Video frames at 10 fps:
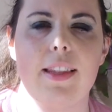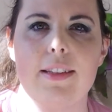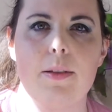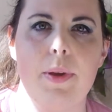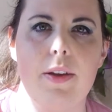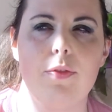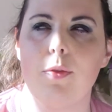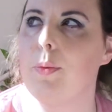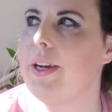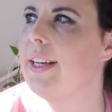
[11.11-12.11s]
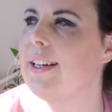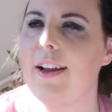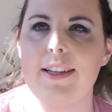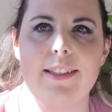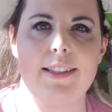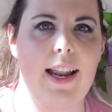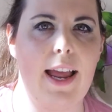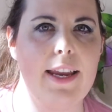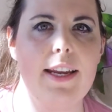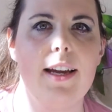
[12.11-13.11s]
it's a bit of a weird light
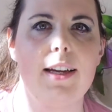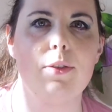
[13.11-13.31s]
today.